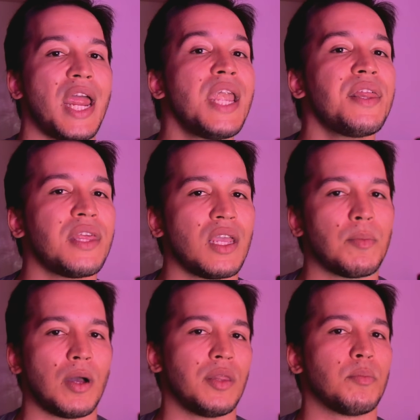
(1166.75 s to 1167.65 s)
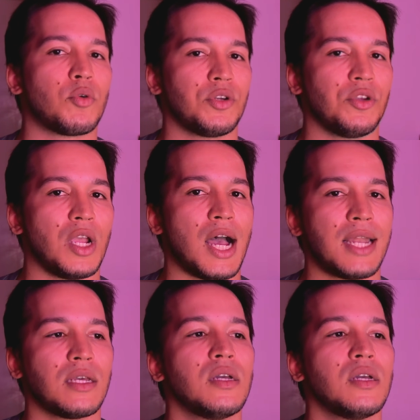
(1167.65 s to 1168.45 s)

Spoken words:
anything about the board you got,